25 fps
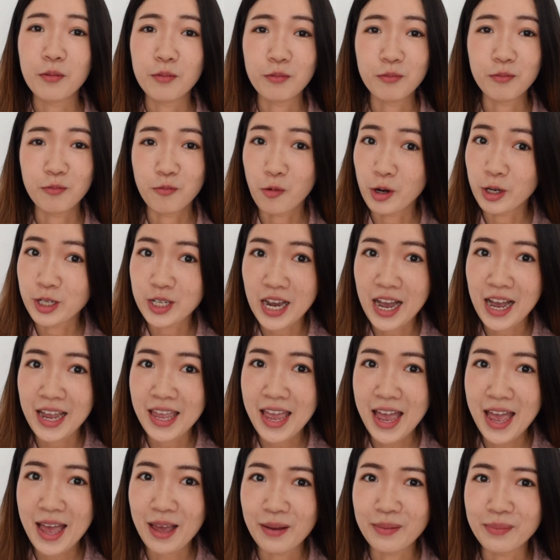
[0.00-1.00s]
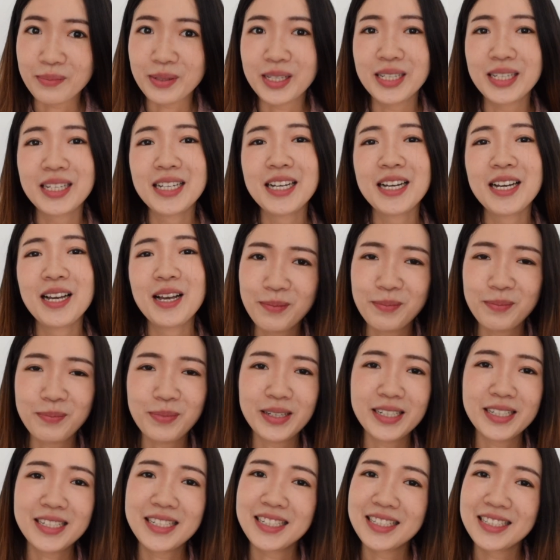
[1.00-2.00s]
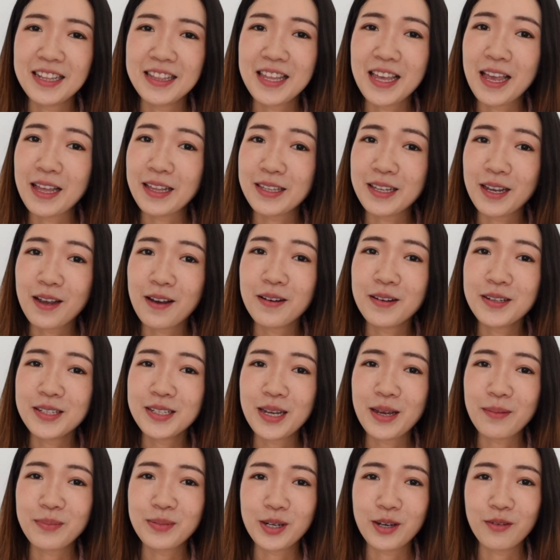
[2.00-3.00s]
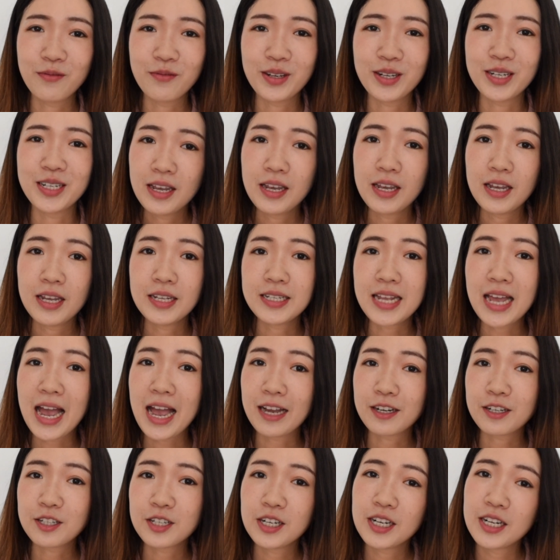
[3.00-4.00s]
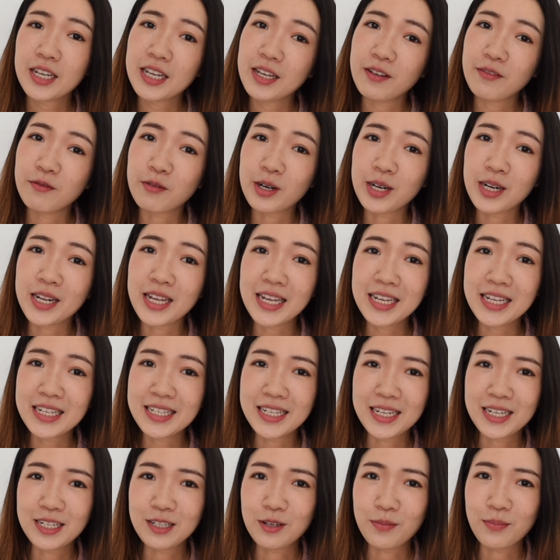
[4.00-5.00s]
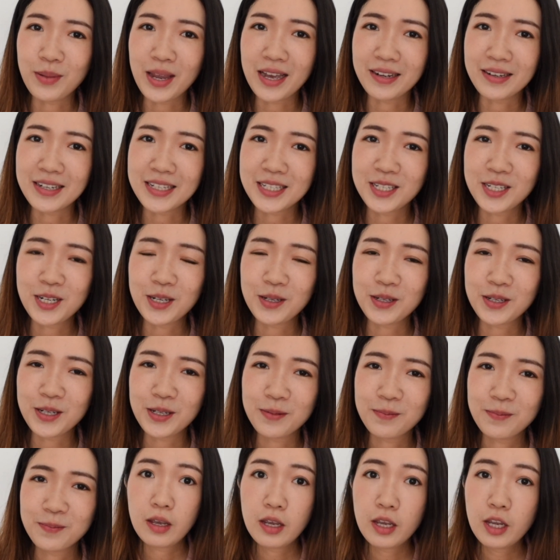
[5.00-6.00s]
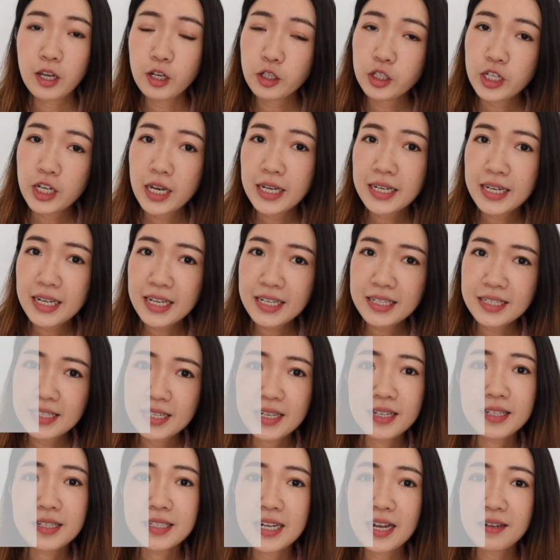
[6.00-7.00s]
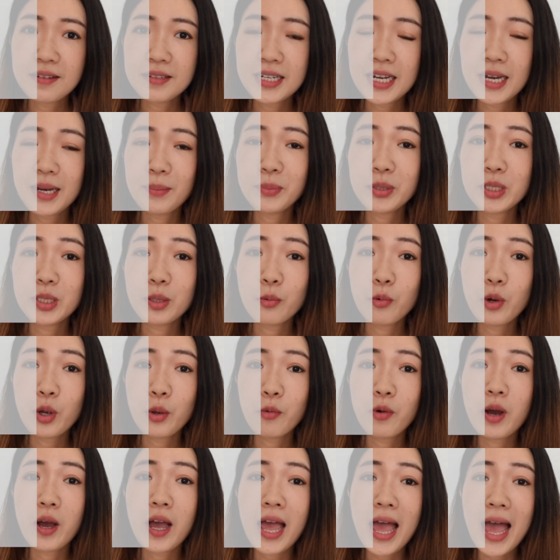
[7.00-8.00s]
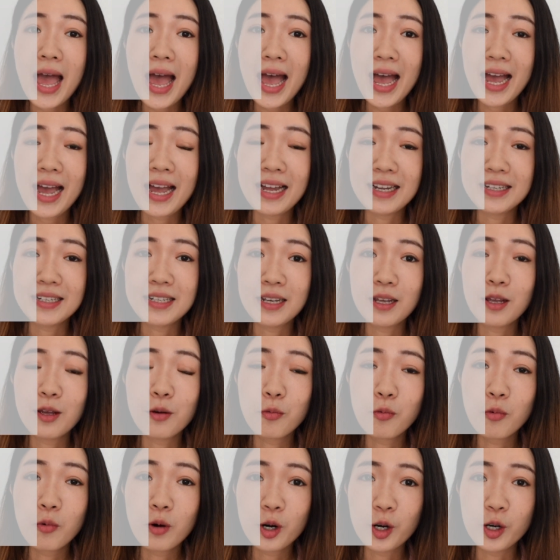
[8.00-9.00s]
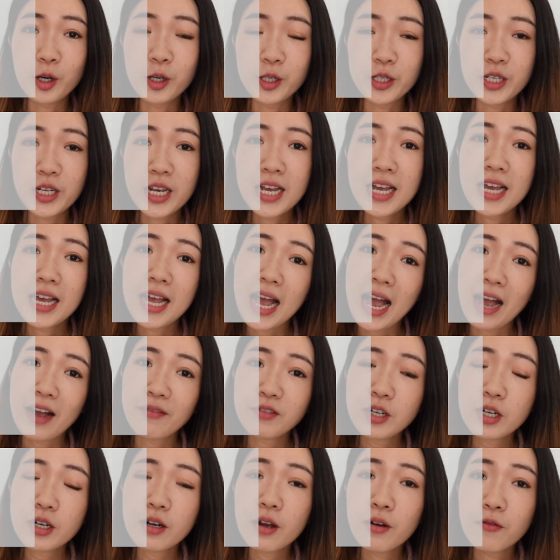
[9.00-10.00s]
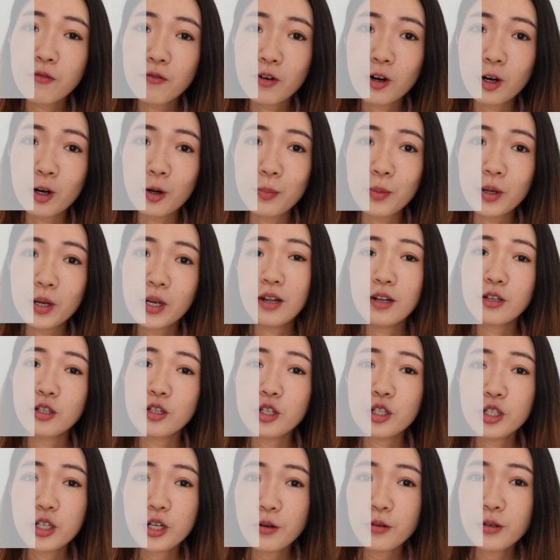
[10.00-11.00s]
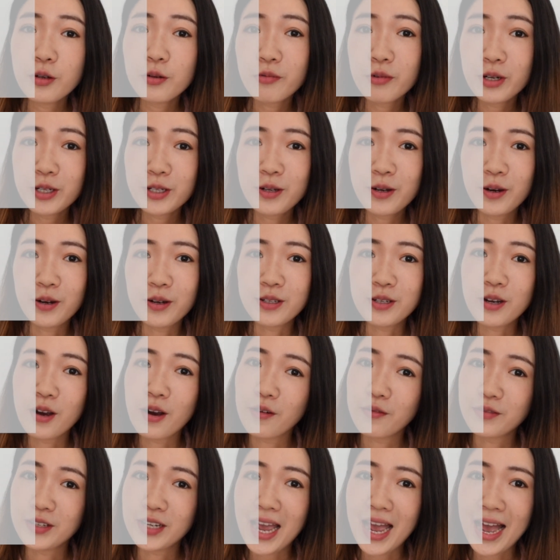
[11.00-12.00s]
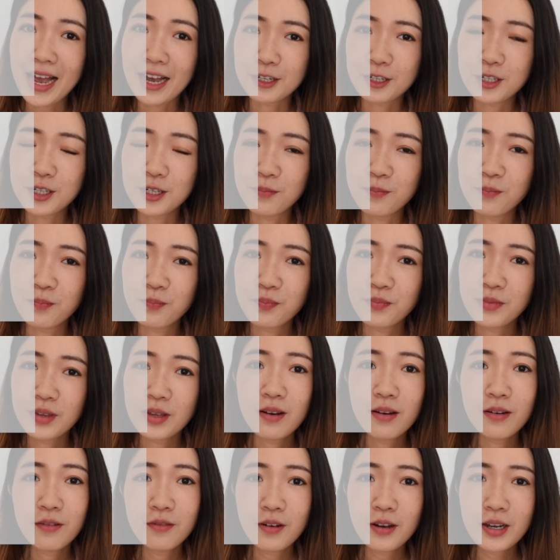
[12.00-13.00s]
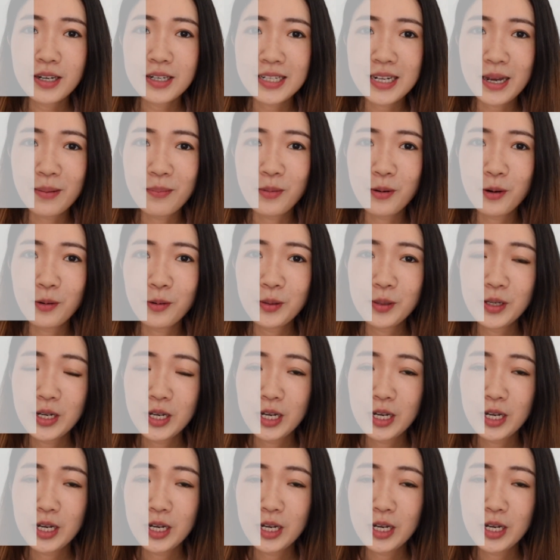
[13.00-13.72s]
which I am, but the concept of it is actually really easy to be understood. In Chinese, sometimes we will add a word after a verb to show the result of the action. For example,